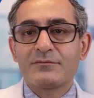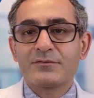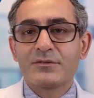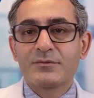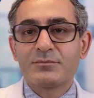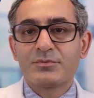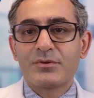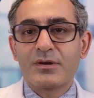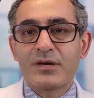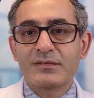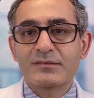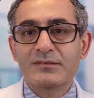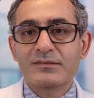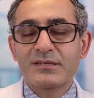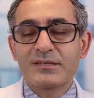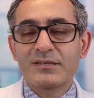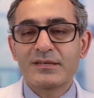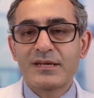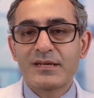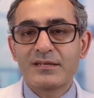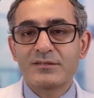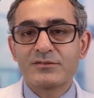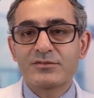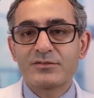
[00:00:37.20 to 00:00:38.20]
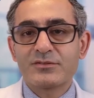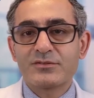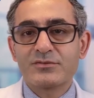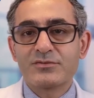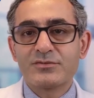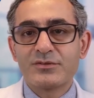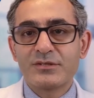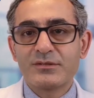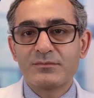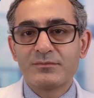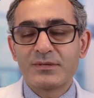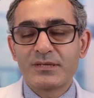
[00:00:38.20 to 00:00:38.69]
After prostate cancer
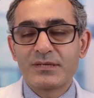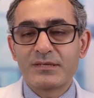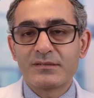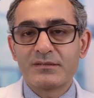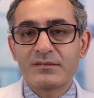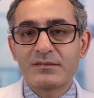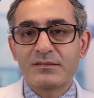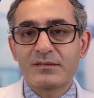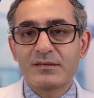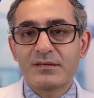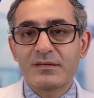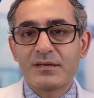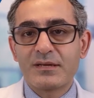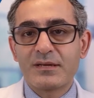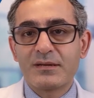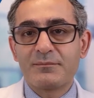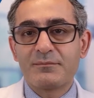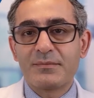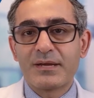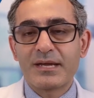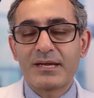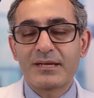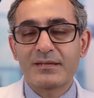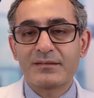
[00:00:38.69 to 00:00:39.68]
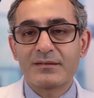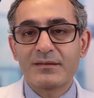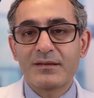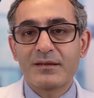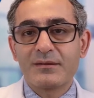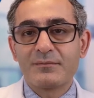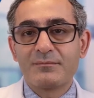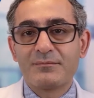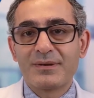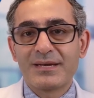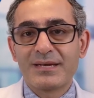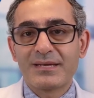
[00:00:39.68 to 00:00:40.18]
treatment, a
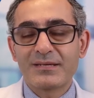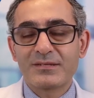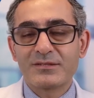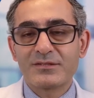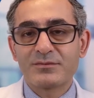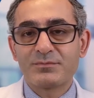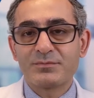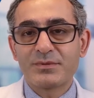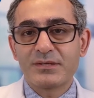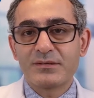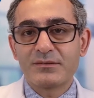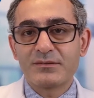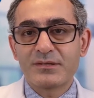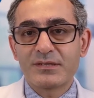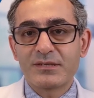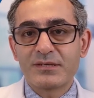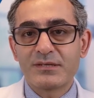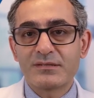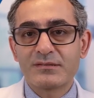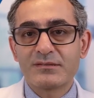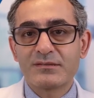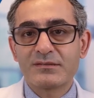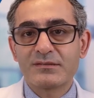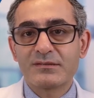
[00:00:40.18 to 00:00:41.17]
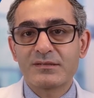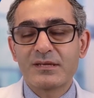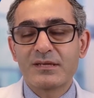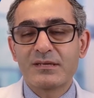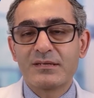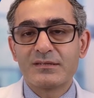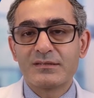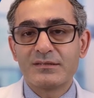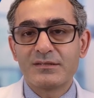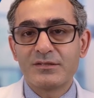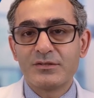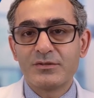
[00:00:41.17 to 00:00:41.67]
man may experience
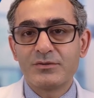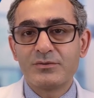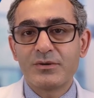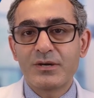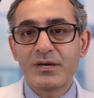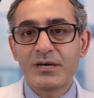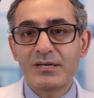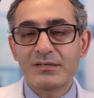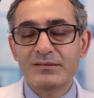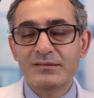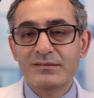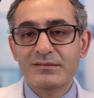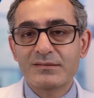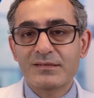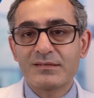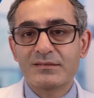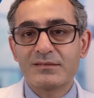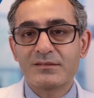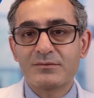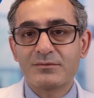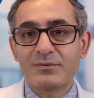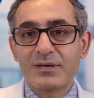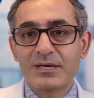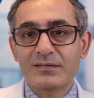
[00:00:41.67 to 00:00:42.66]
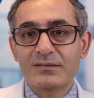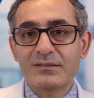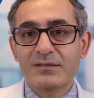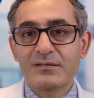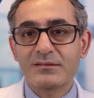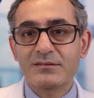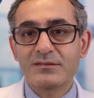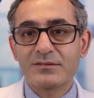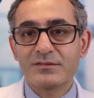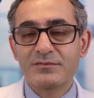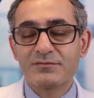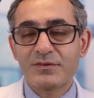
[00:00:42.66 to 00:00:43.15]
new onset
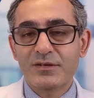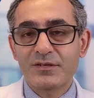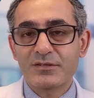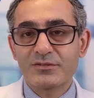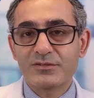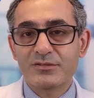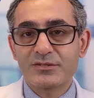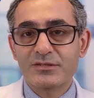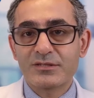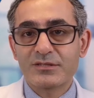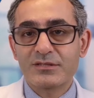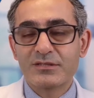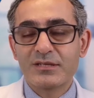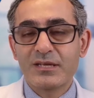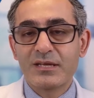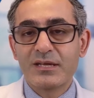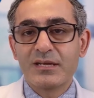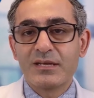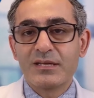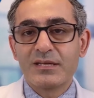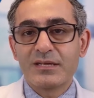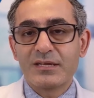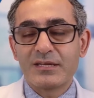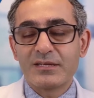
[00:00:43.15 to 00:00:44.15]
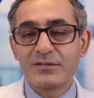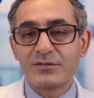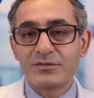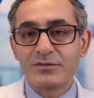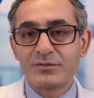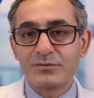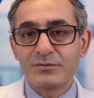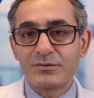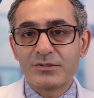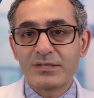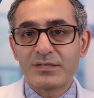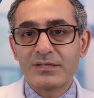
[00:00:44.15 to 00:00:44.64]
erectile dysfunction,
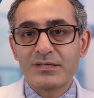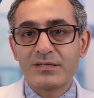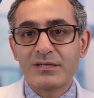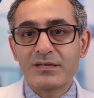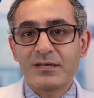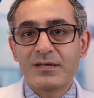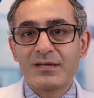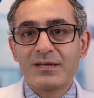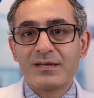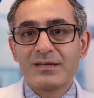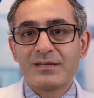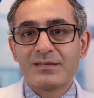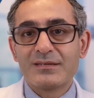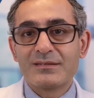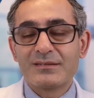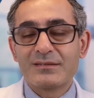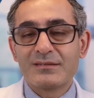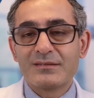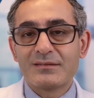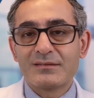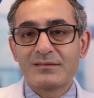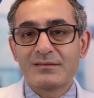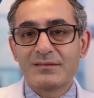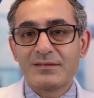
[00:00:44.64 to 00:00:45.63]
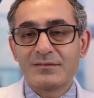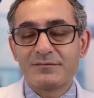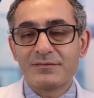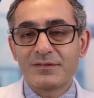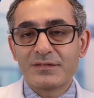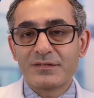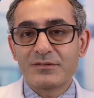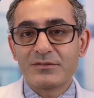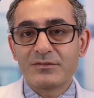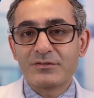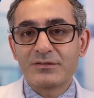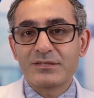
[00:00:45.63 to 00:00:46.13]
including
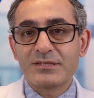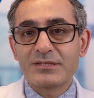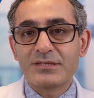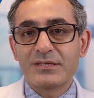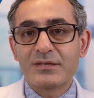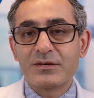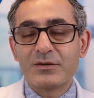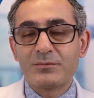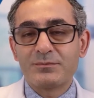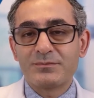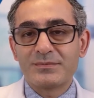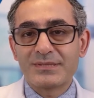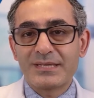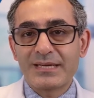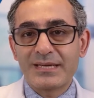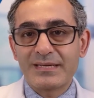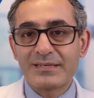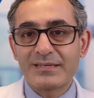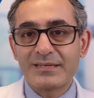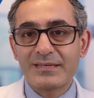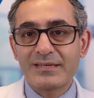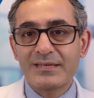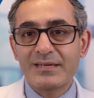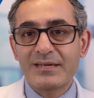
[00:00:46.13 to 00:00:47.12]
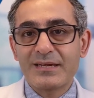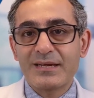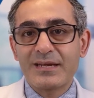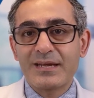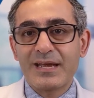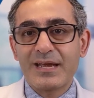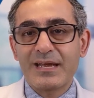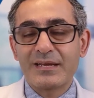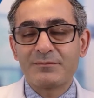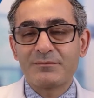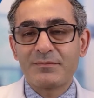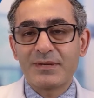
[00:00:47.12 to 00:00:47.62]
difficulty obtaining
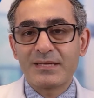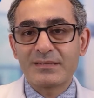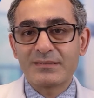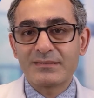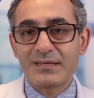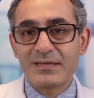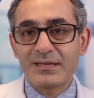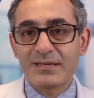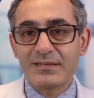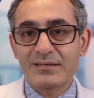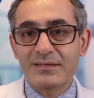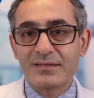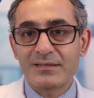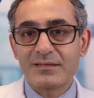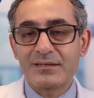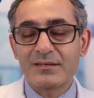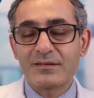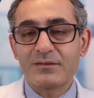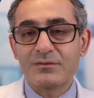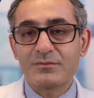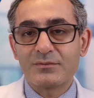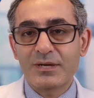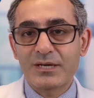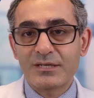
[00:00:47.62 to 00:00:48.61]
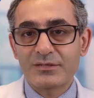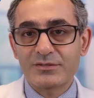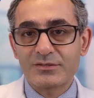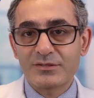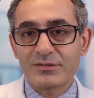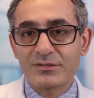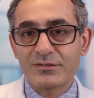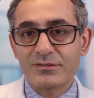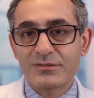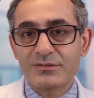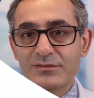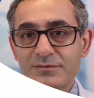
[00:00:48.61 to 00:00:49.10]
and maintaining
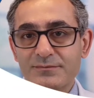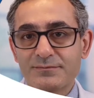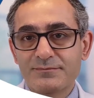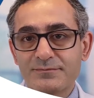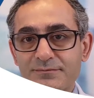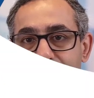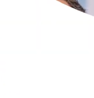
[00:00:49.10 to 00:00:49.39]
erections.